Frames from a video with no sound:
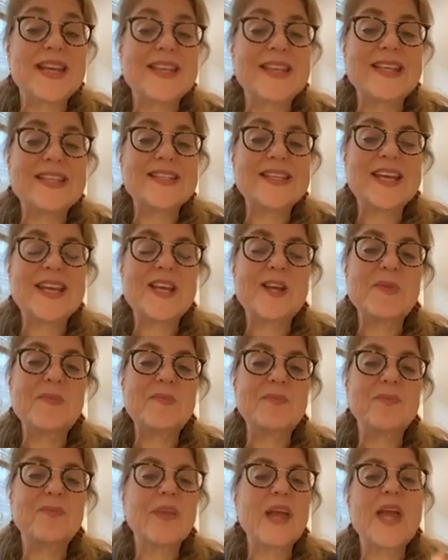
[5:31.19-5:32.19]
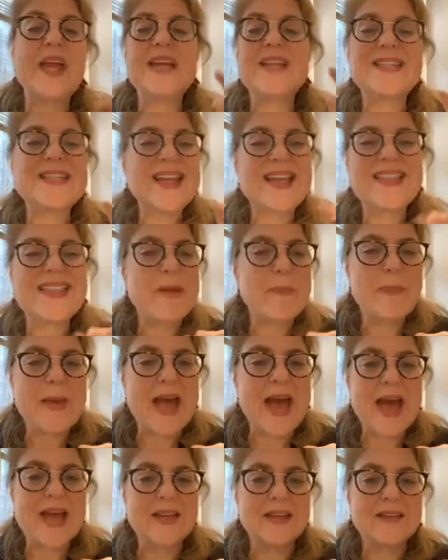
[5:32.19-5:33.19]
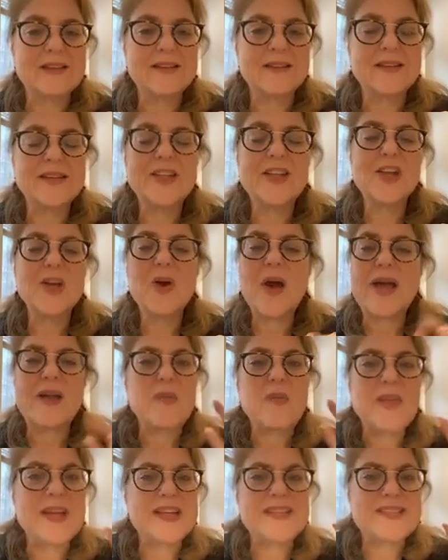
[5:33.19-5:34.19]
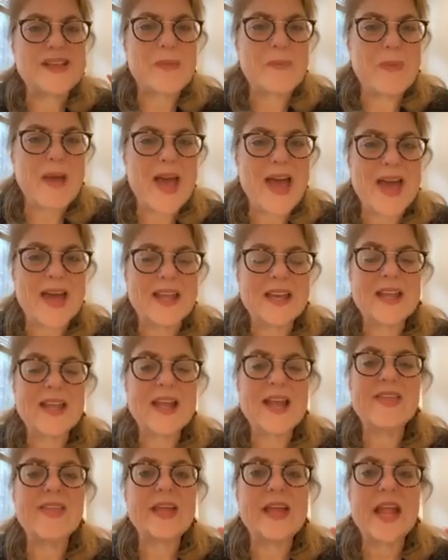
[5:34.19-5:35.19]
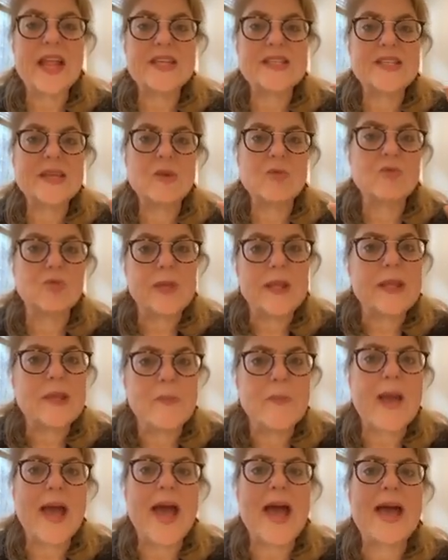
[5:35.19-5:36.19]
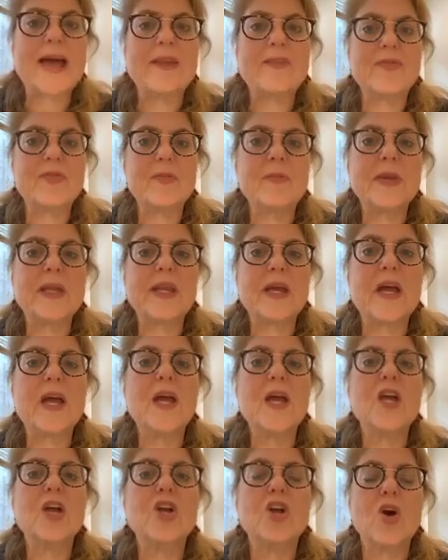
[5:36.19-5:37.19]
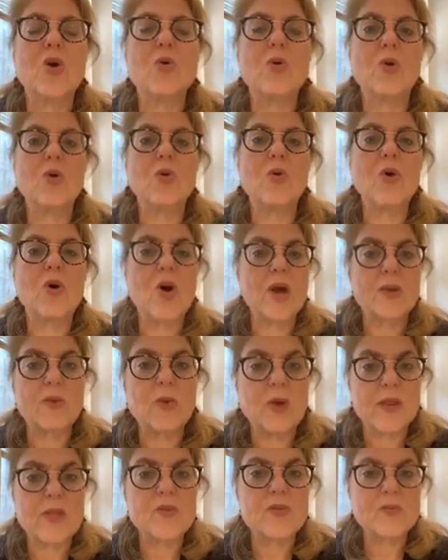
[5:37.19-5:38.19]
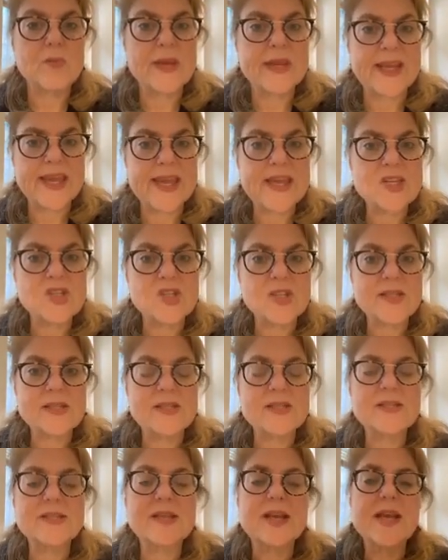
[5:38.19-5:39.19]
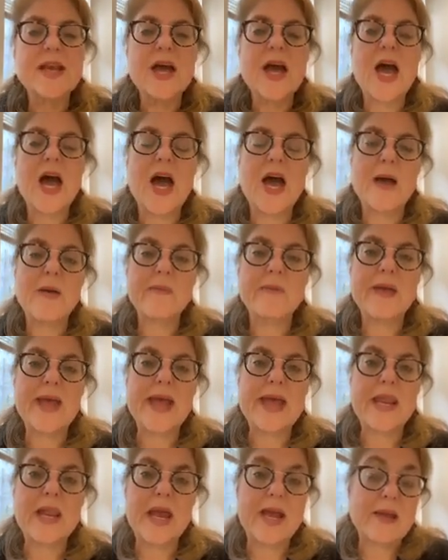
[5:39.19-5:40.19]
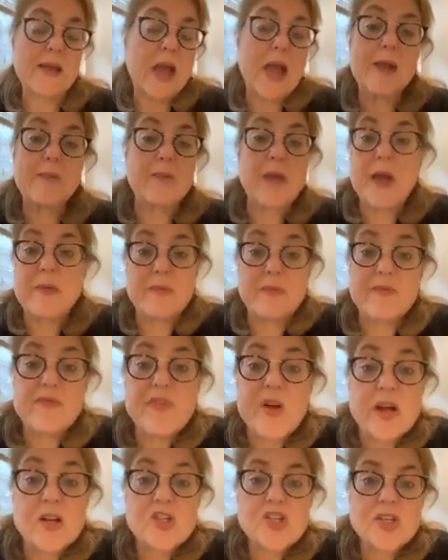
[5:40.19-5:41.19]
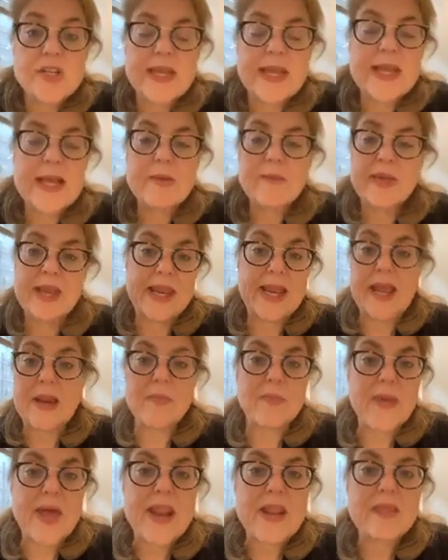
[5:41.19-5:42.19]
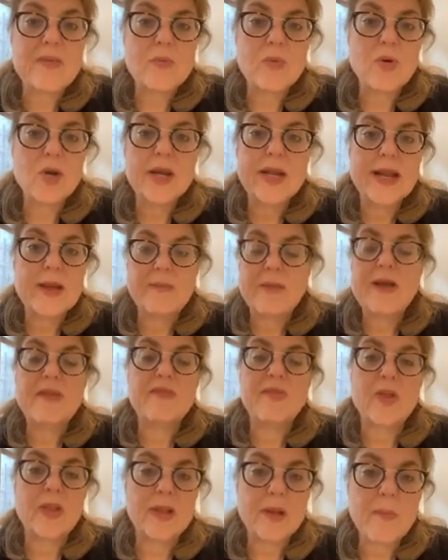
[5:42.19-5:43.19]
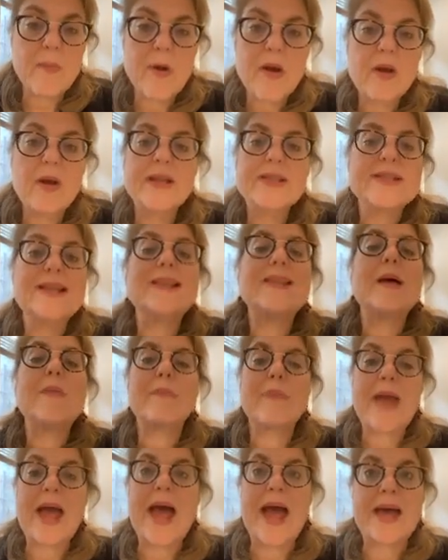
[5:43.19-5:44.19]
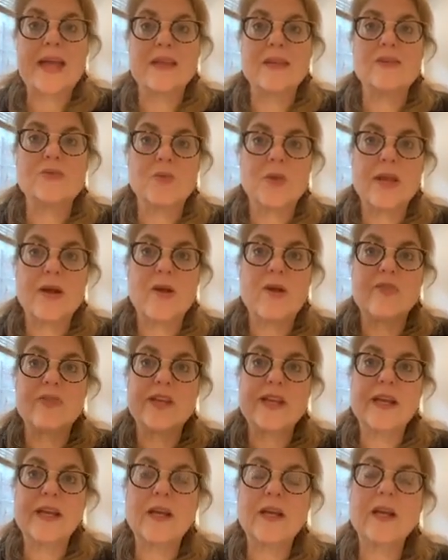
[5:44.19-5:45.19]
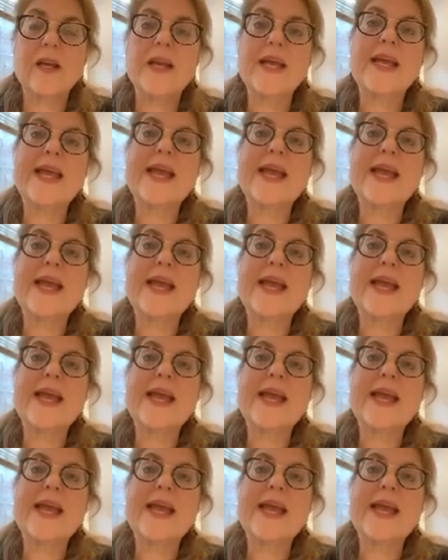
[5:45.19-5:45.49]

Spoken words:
They say, it's not that bad. I don't think it's that bad. Like, I think it has to get really bad for me to go on one of those medications. And I'm functioning. I'm getting out of bed in the morning. I'm not falling apart. It's not that bad, is what I often hear.